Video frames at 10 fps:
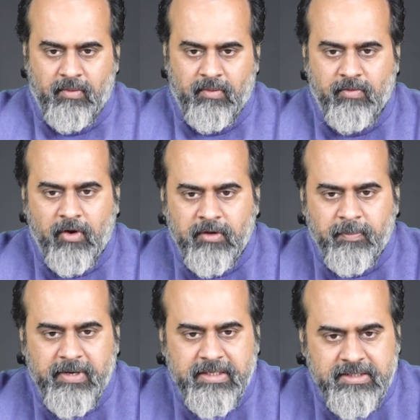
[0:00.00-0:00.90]

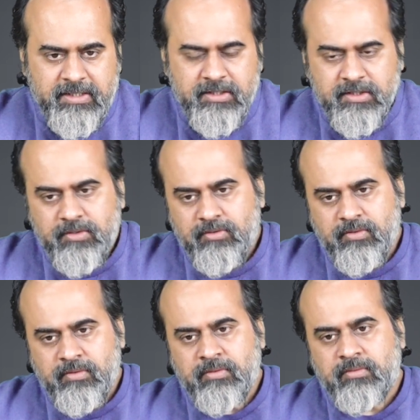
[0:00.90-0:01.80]
What pleases
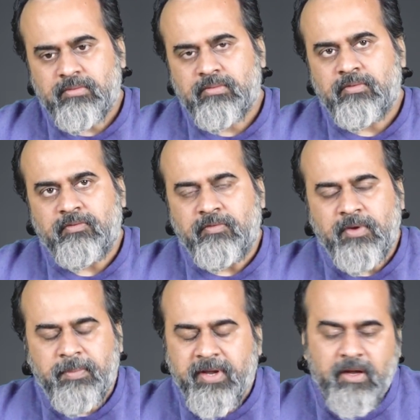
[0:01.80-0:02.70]
you
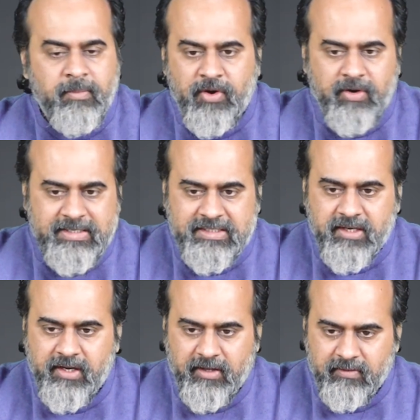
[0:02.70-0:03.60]
will become your
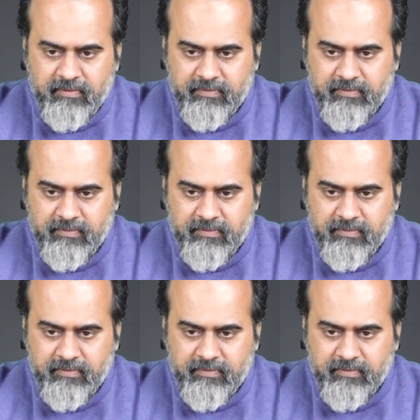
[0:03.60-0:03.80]
destiny.